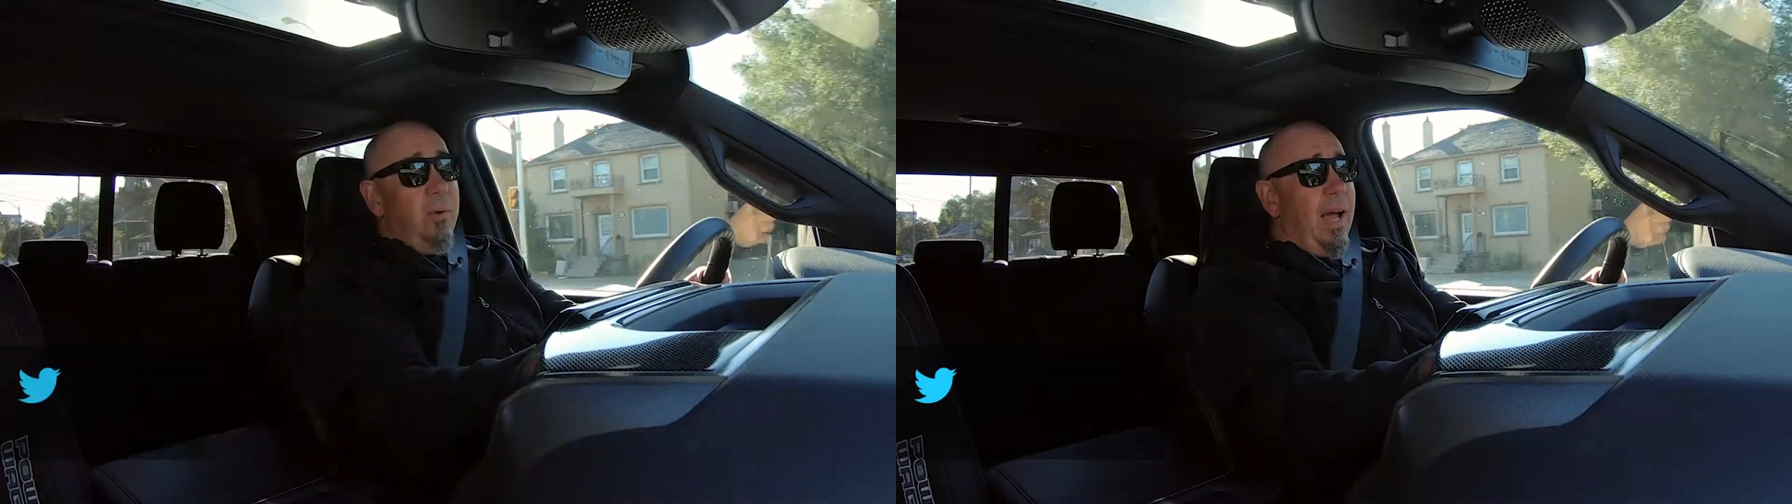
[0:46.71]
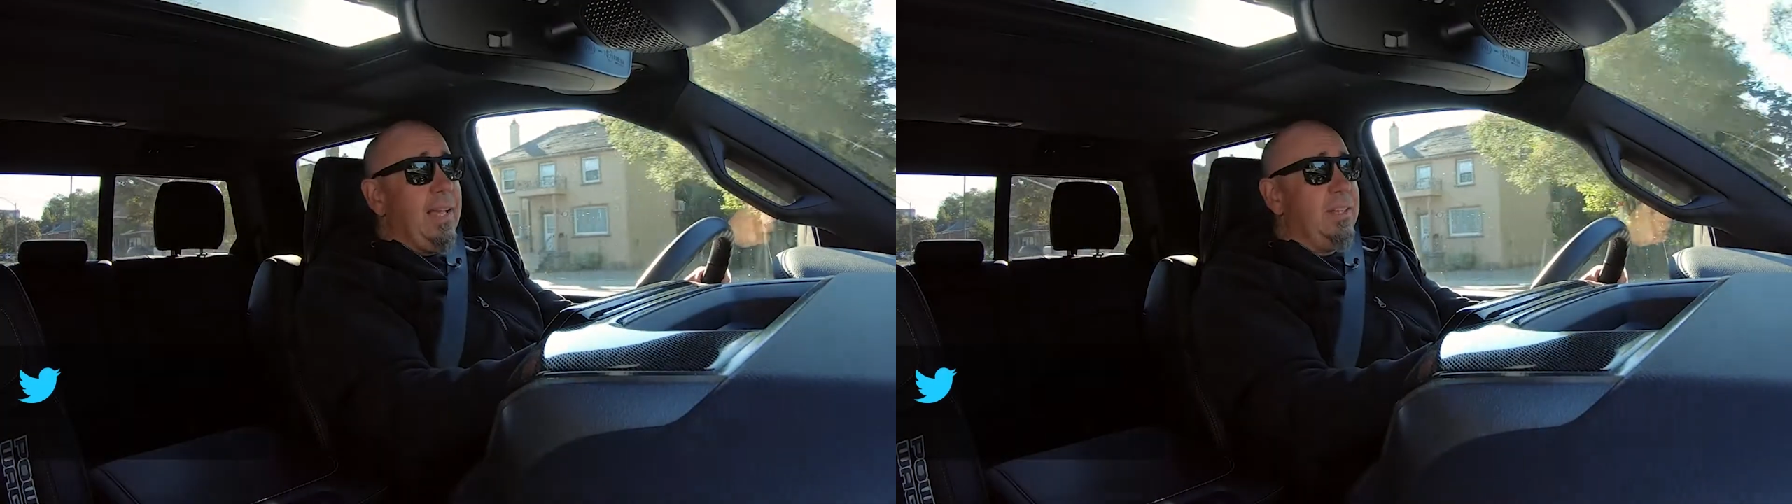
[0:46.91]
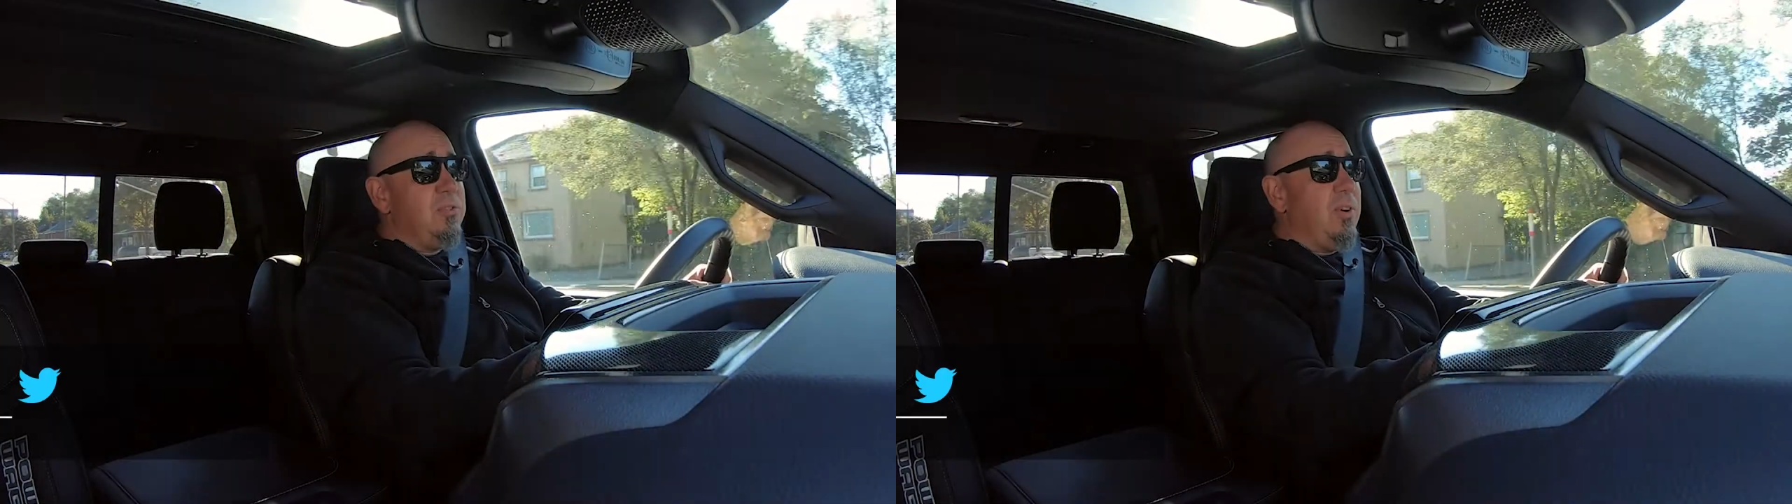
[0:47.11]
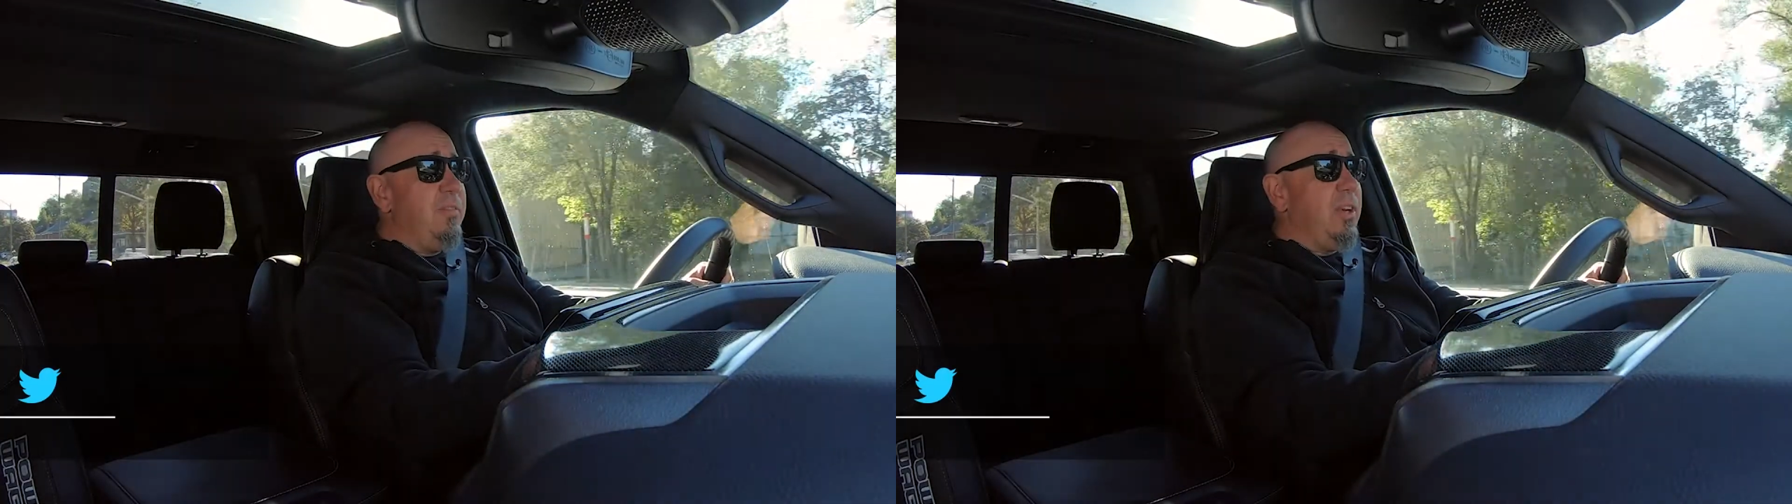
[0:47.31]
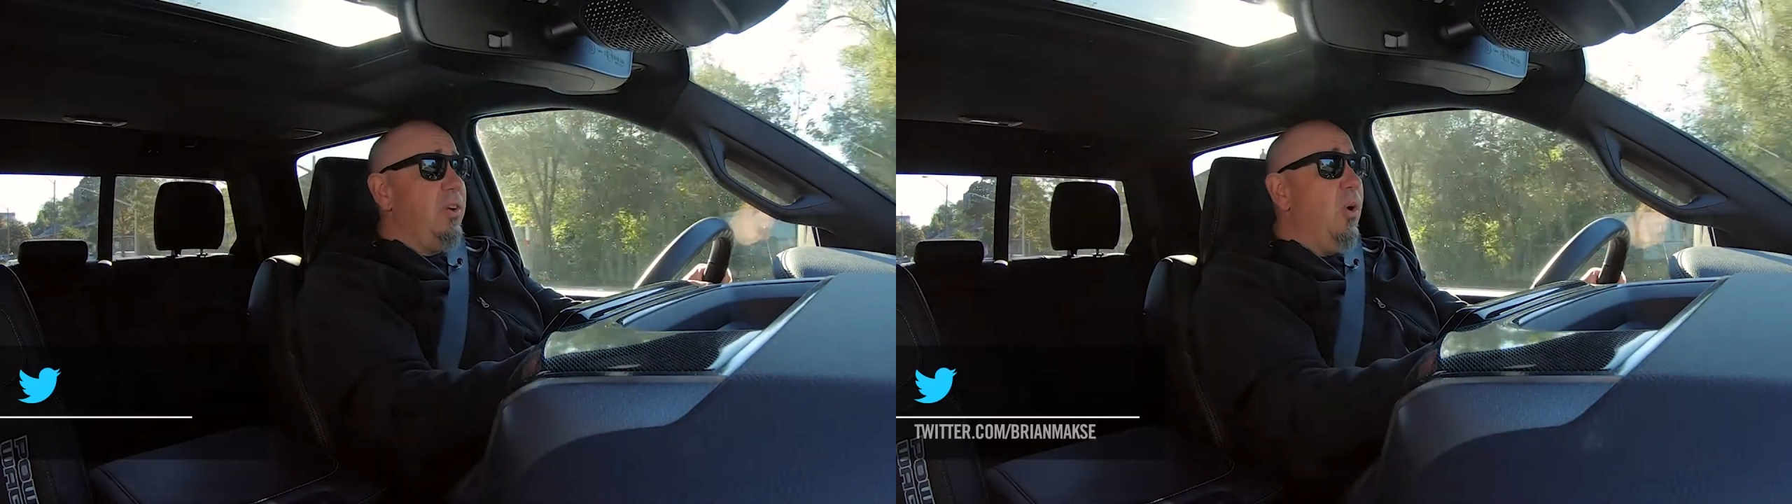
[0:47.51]
I get to
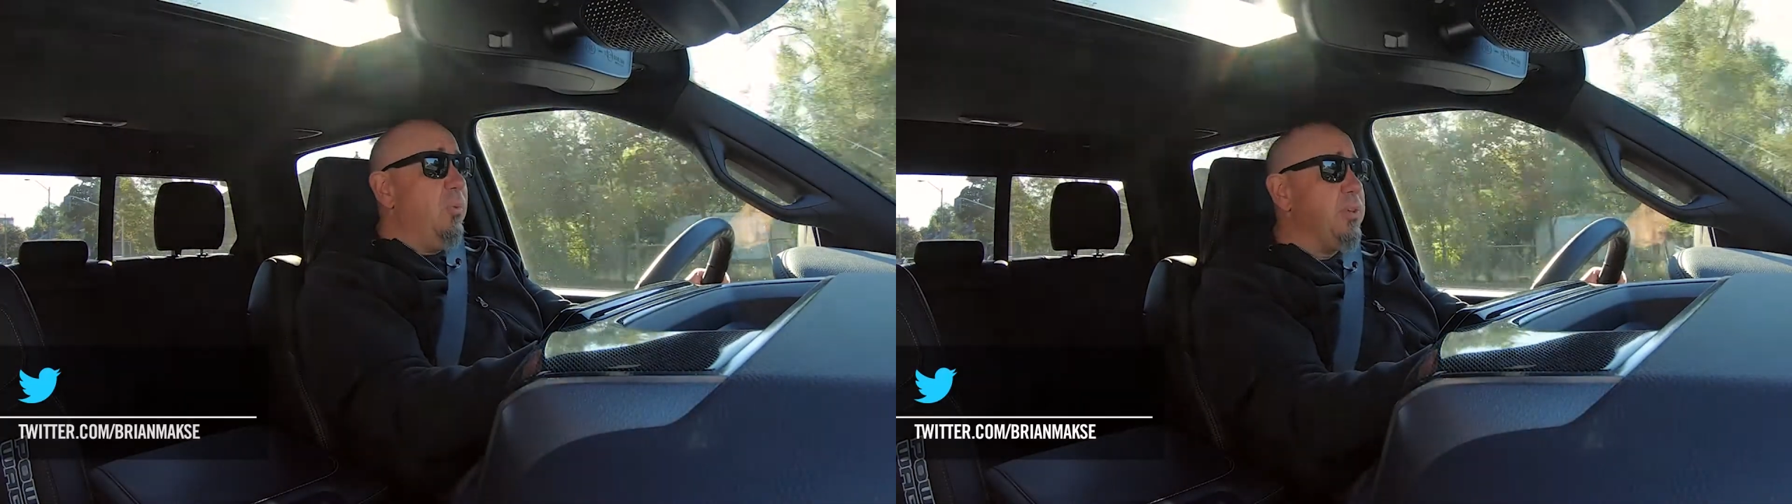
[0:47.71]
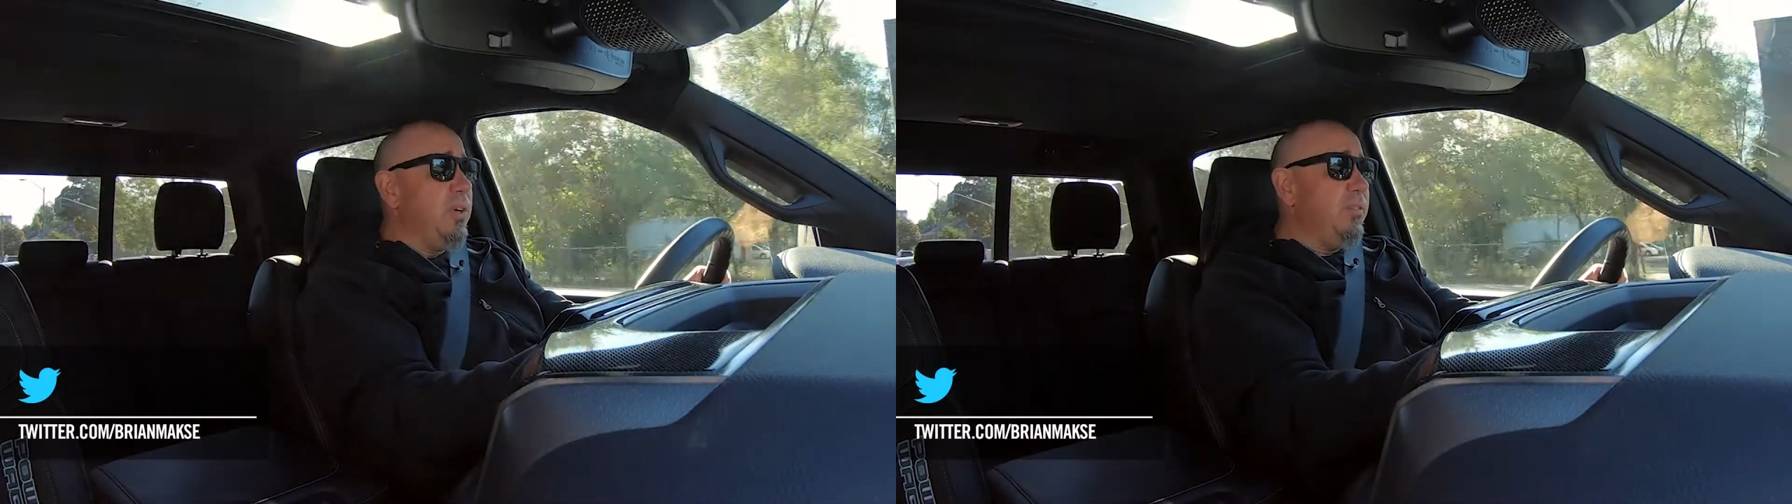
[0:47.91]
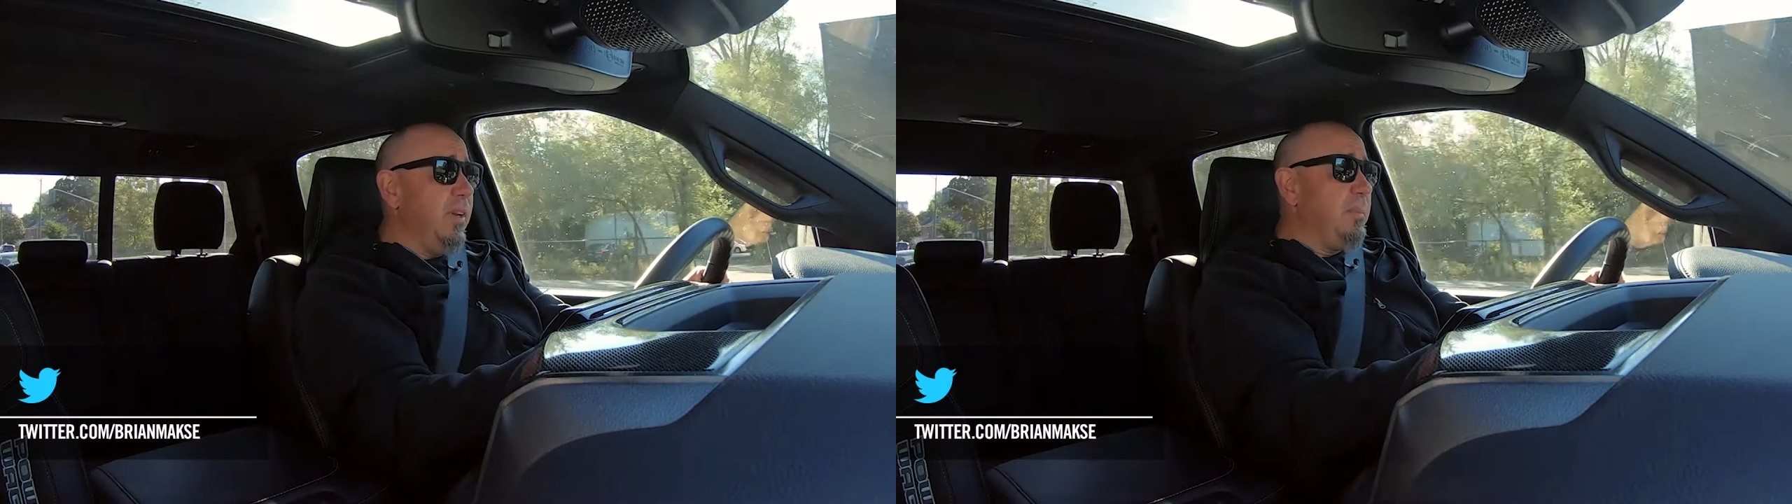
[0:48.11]
drive it on home turf,